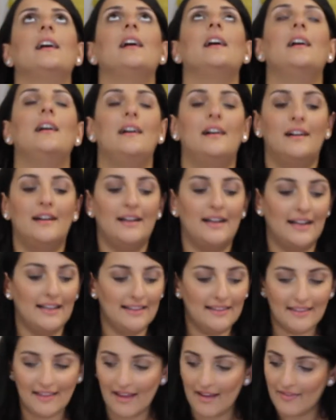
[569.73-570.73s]
Oh, I
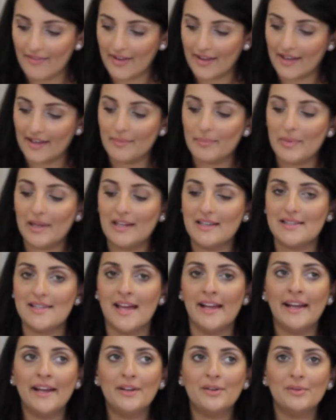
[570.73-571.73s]
love it because
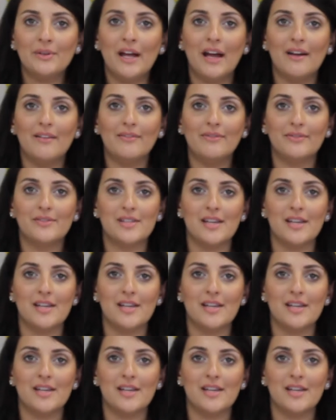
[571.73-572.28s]
then I don't have